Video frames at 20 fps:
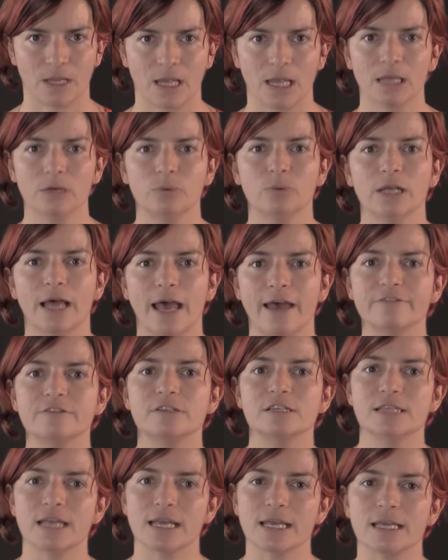It will have
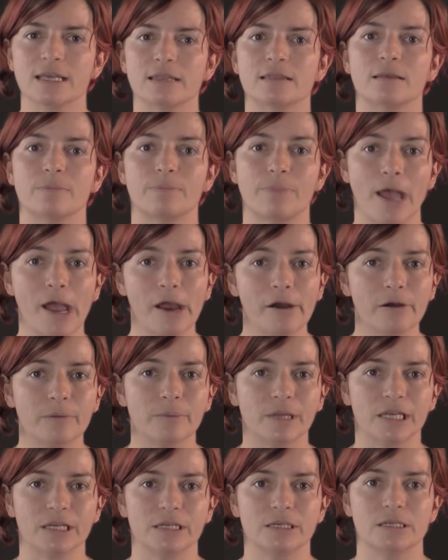to take in the
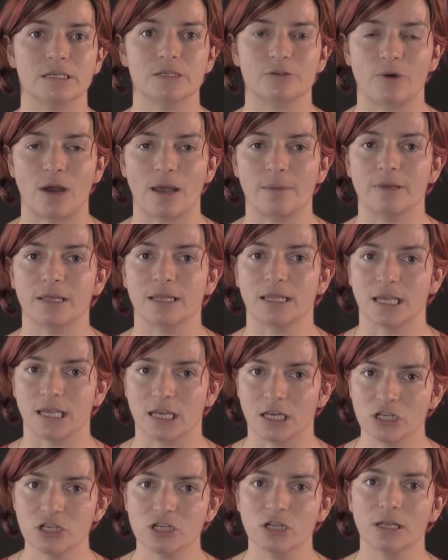parameter describing the
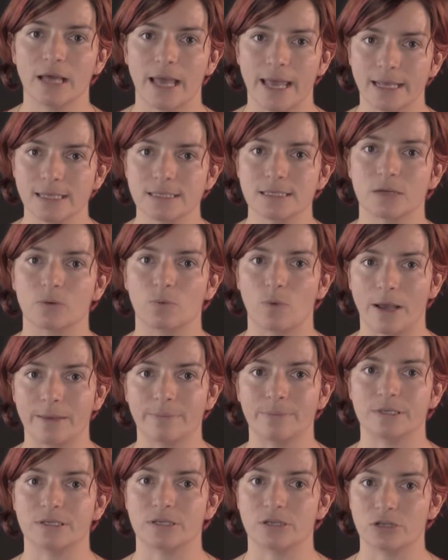initial x and y
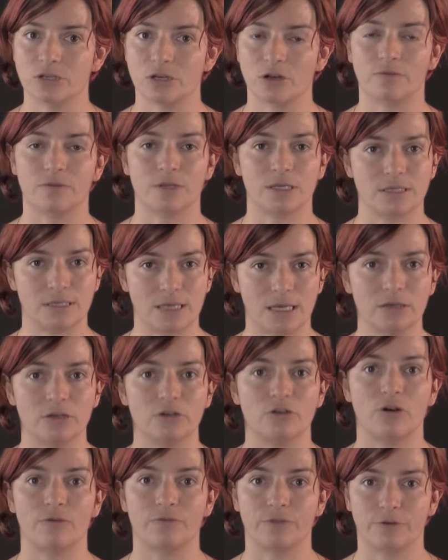position of the
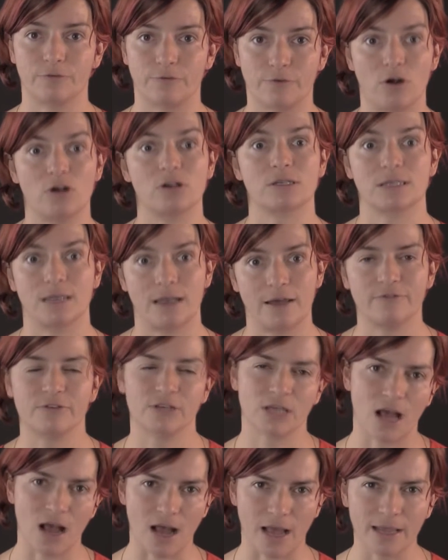center of the frog's
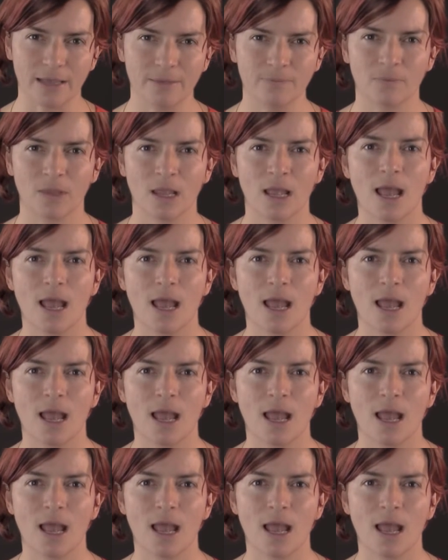left eye,